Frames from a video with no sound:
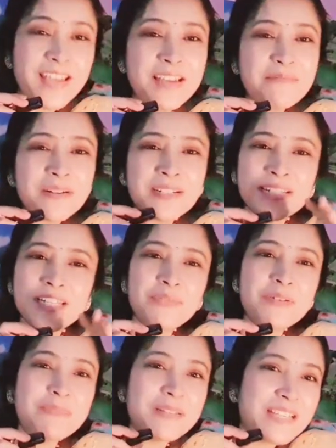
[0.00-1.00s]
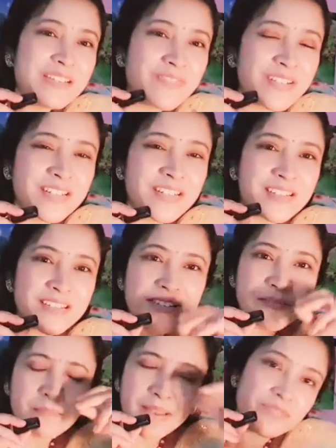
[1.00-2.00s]
but they will believe in
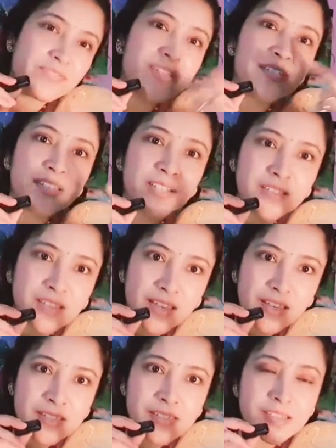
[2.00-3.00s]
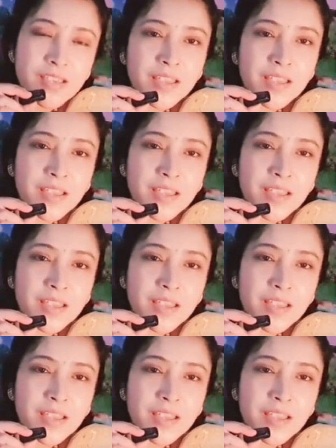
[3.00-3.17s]
manifesting things